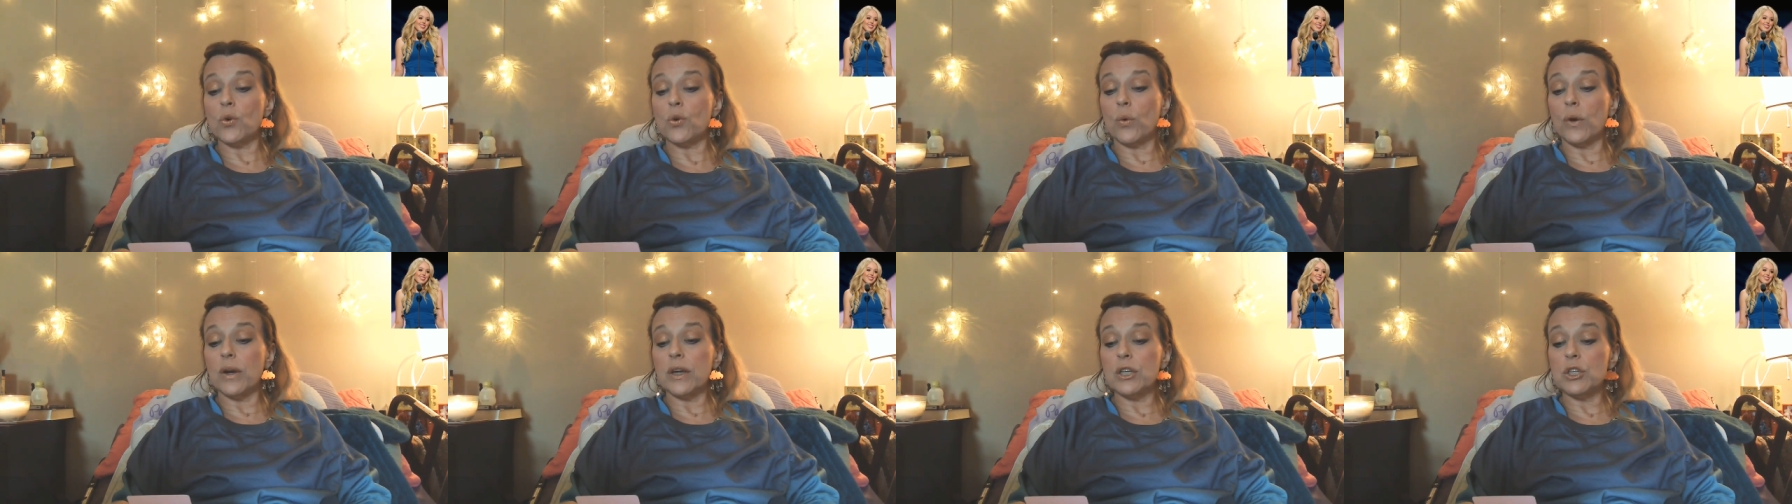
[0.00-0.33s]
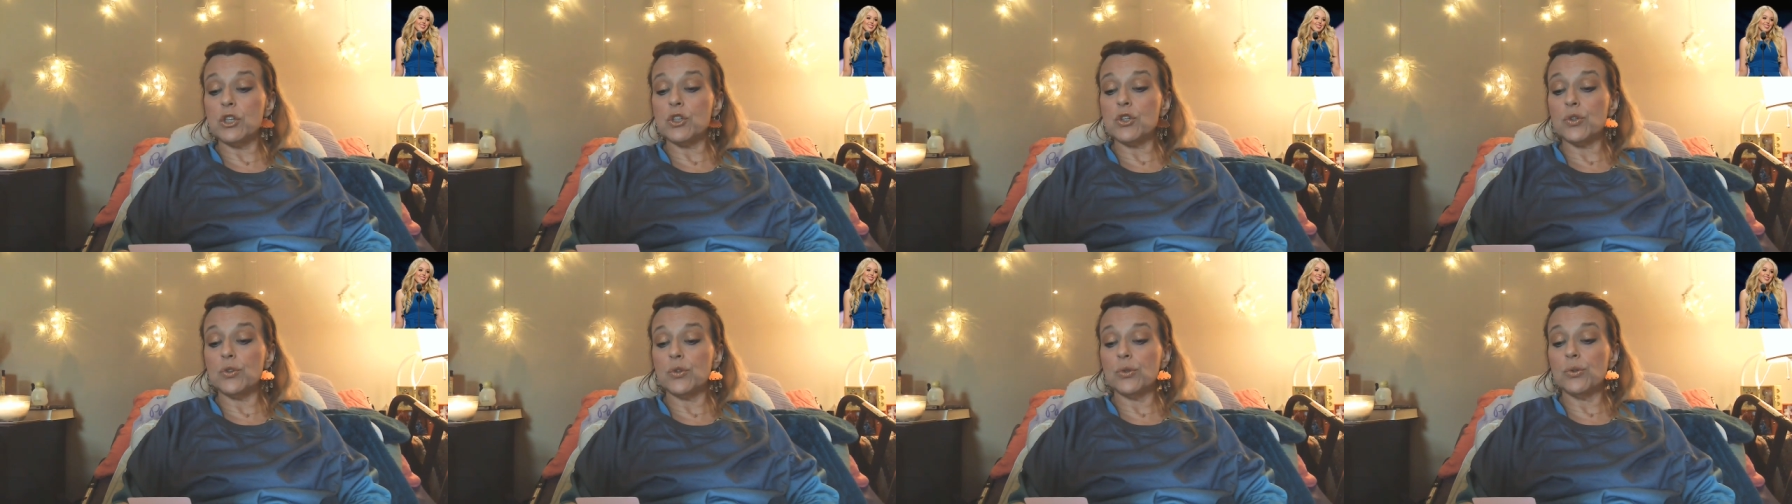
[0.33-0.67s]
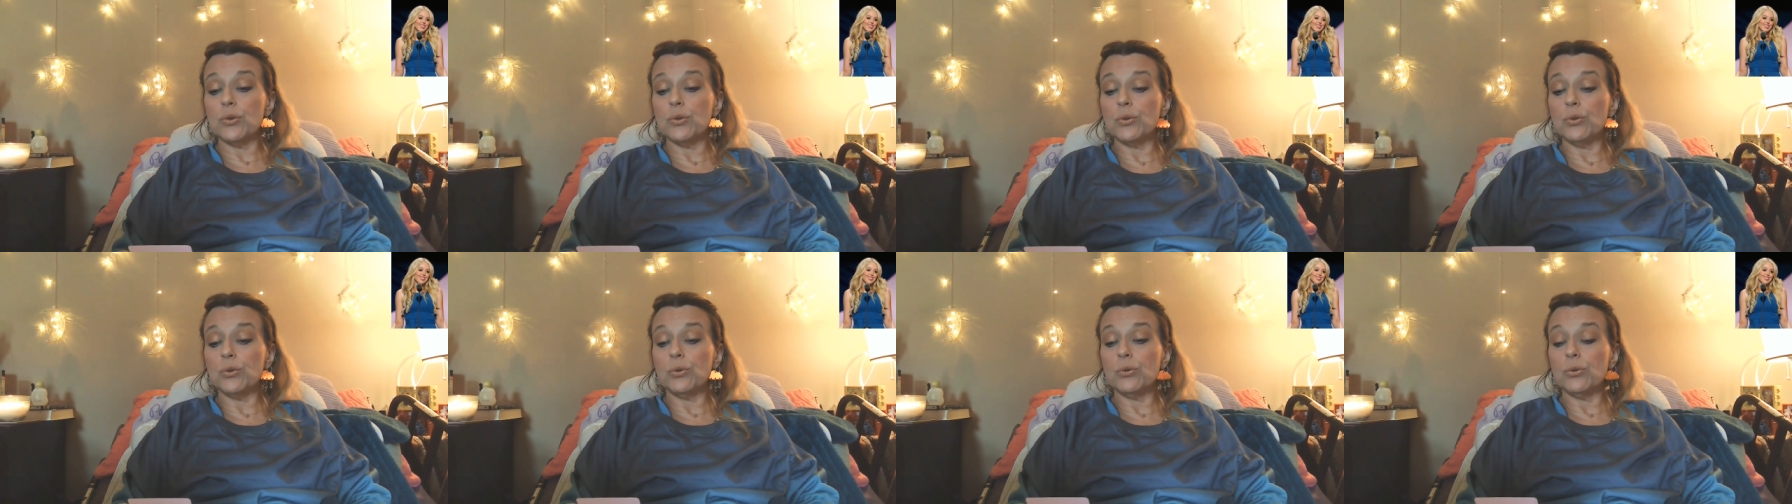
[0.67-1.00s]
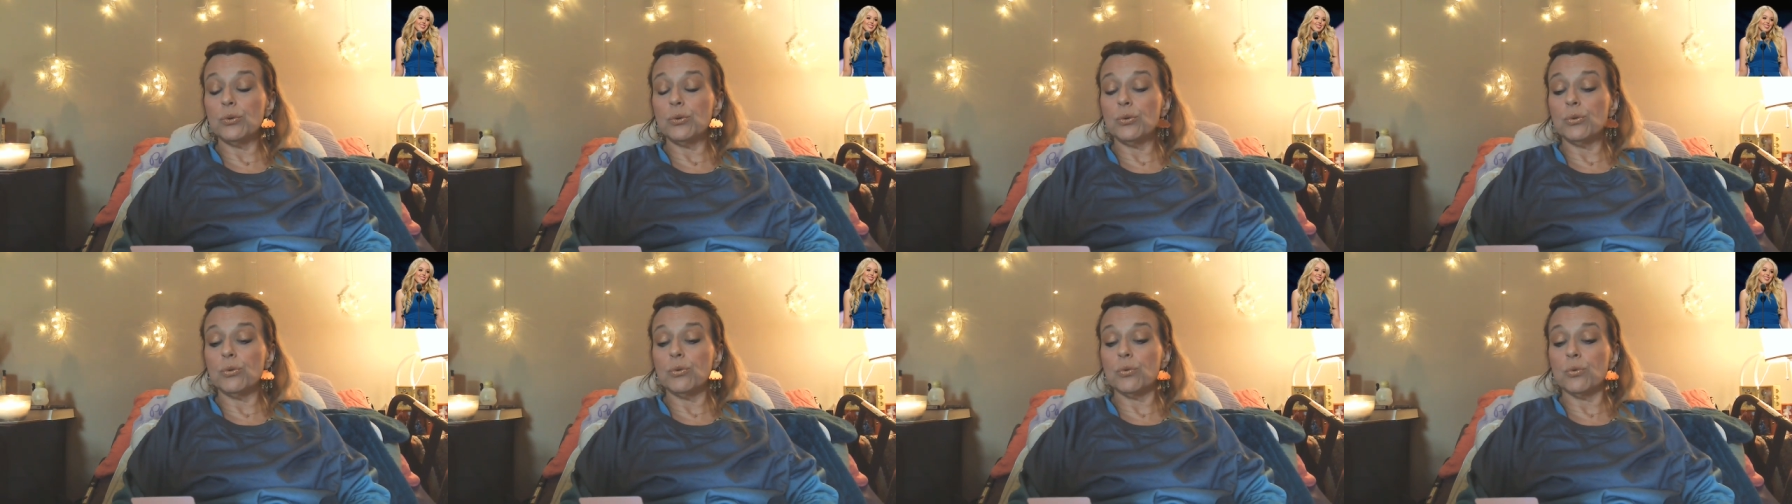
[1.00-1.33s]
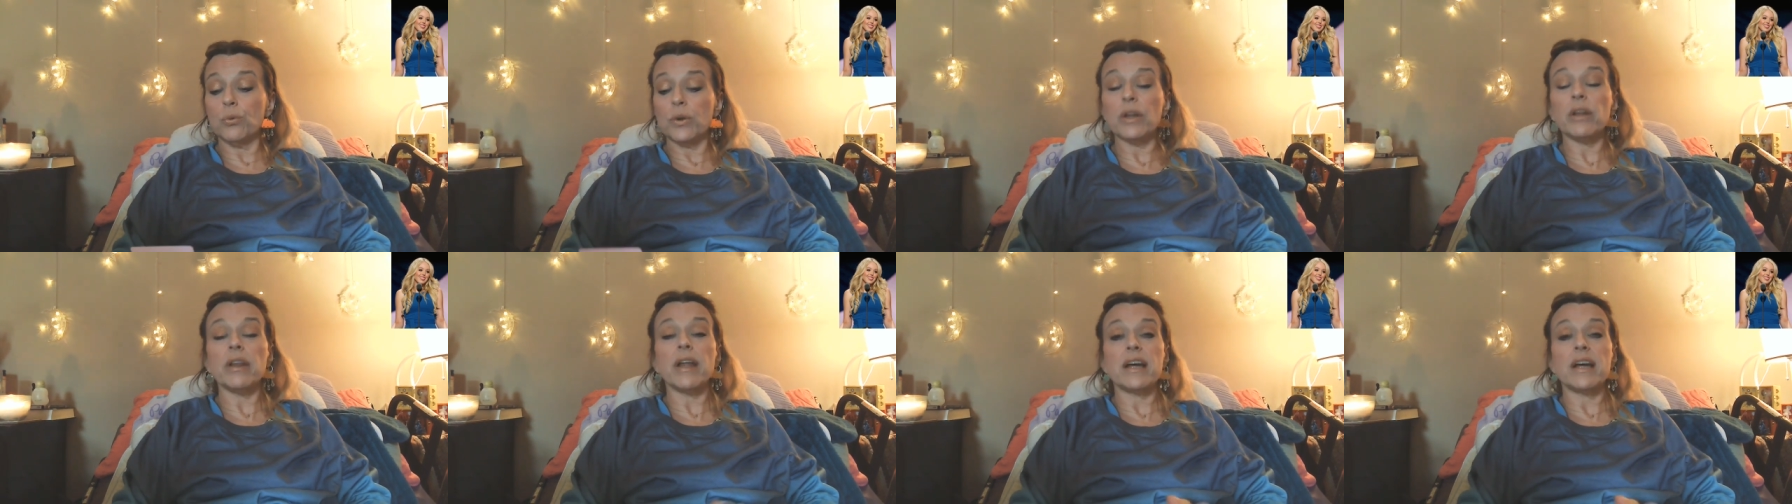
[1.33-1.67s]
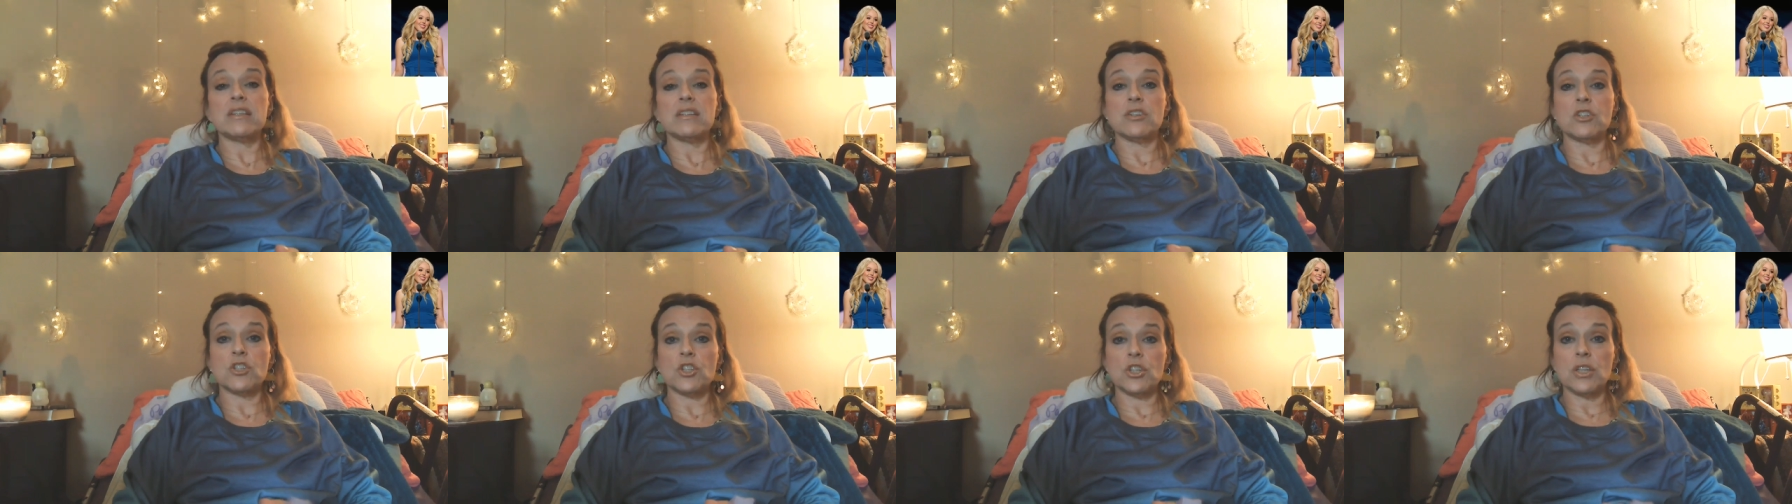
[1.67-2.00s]
to realize that she
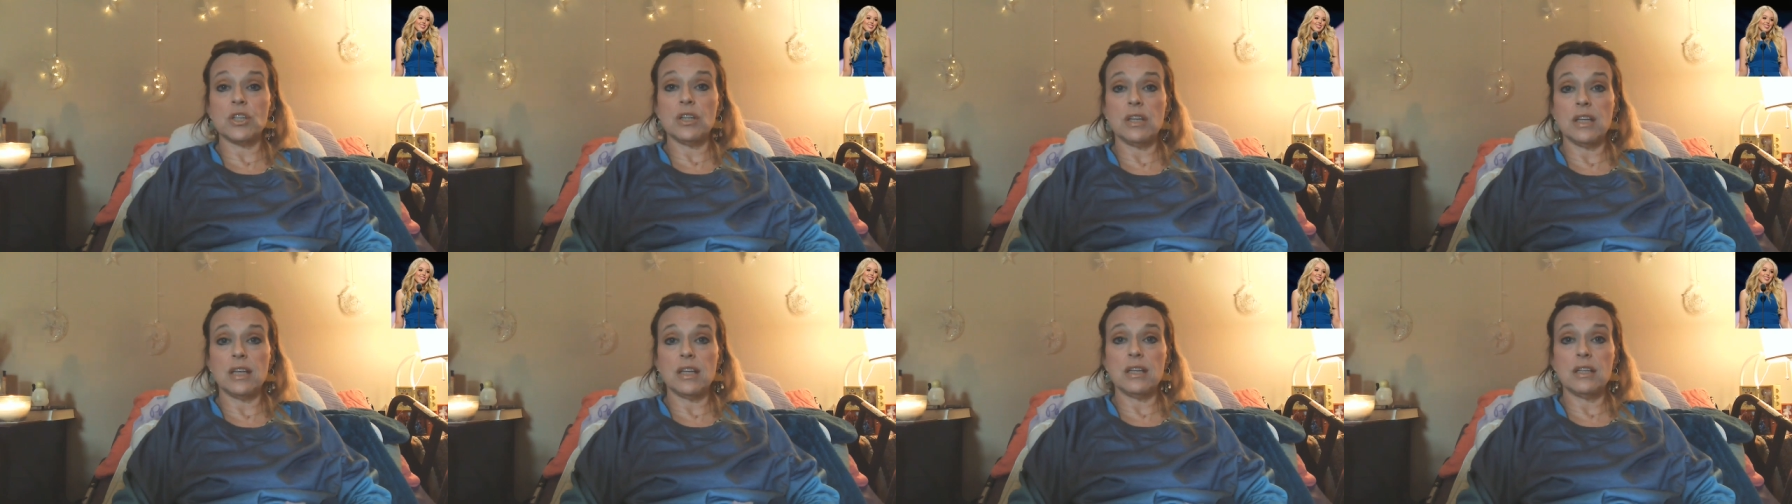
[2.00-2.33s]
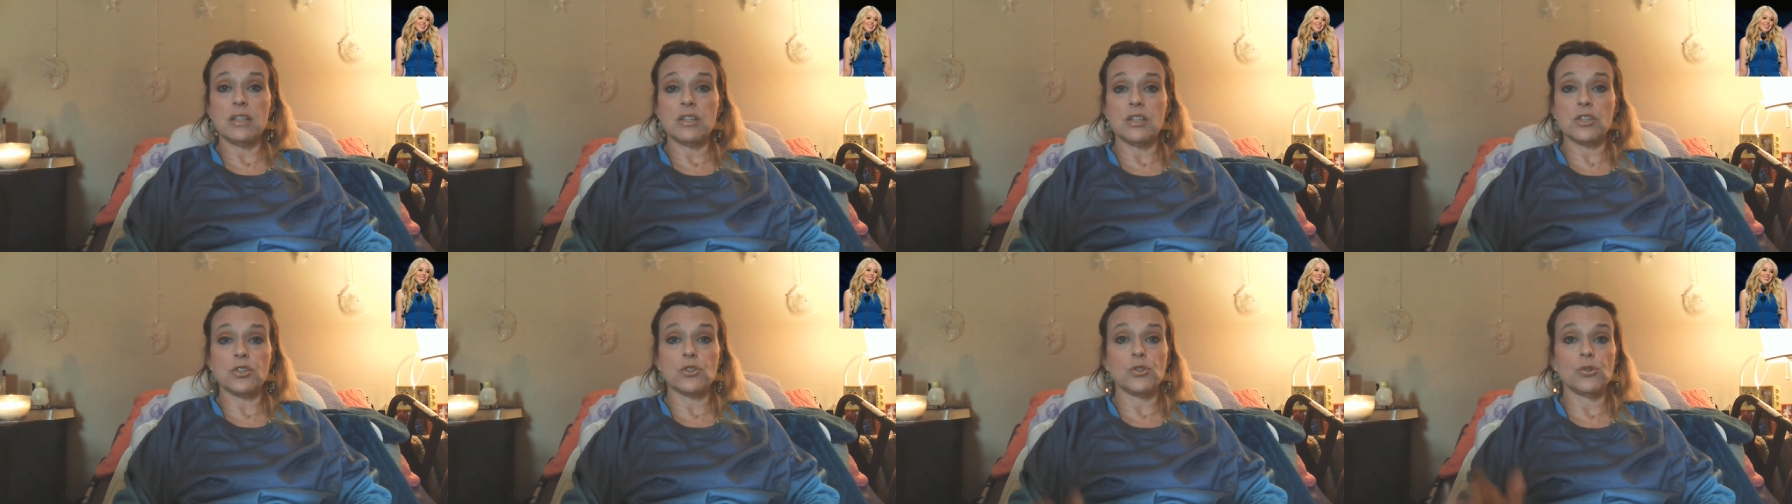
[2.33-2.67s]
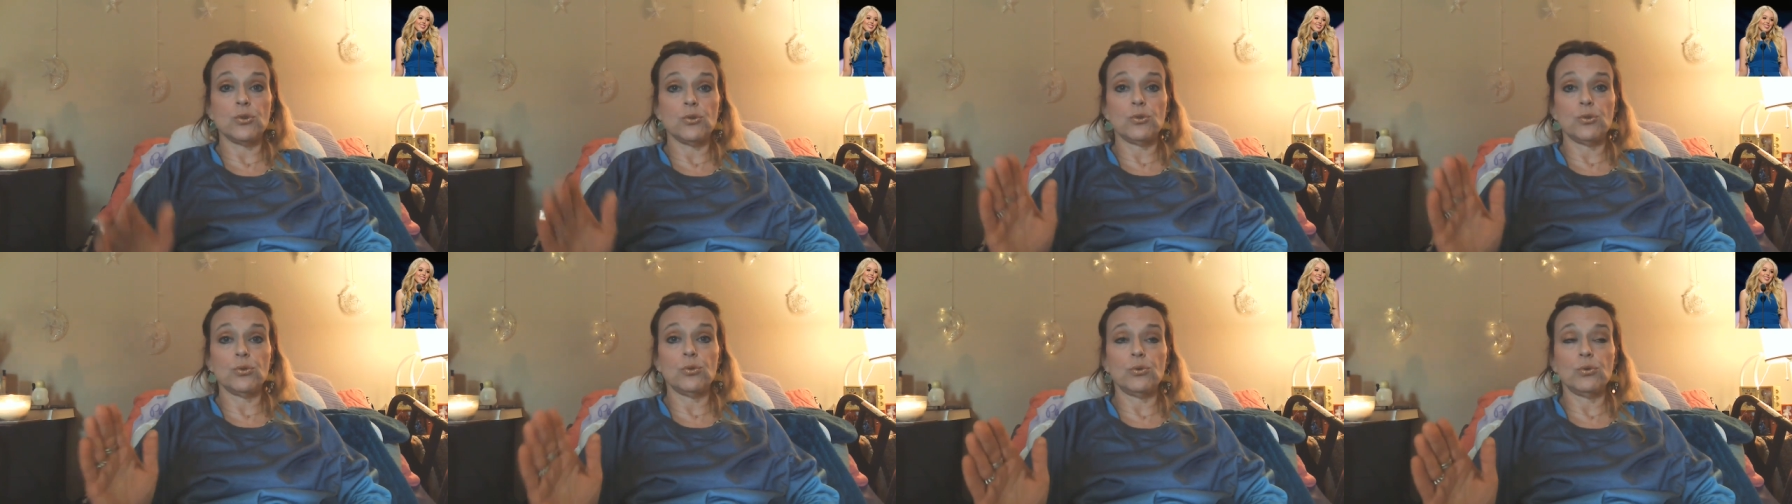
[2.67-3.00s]
needs to